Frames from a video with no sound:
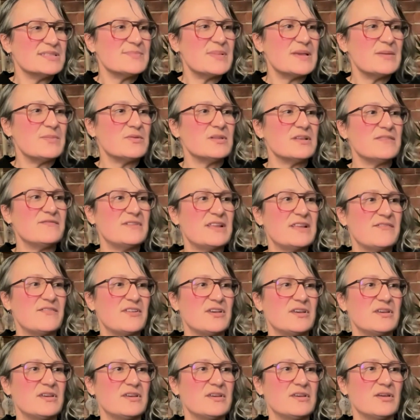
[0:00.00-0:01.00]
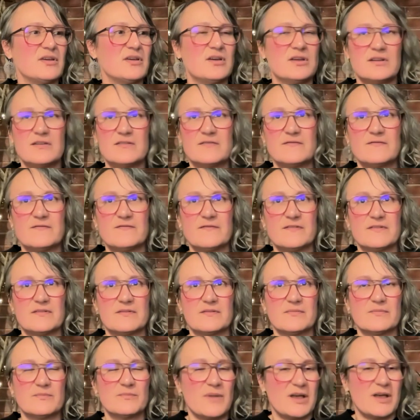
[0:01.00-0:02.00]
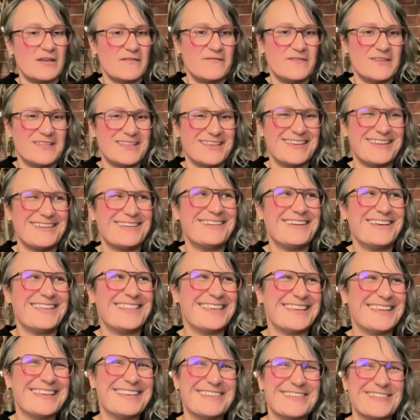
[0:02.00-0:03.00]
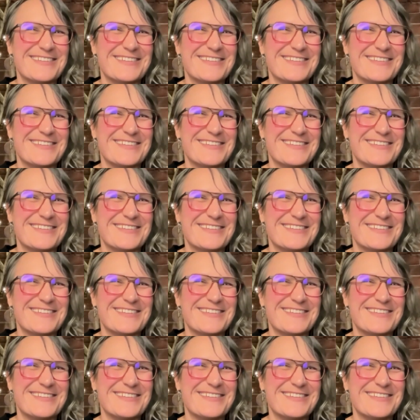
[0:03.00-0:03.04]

people have never heard of biophilia, I think.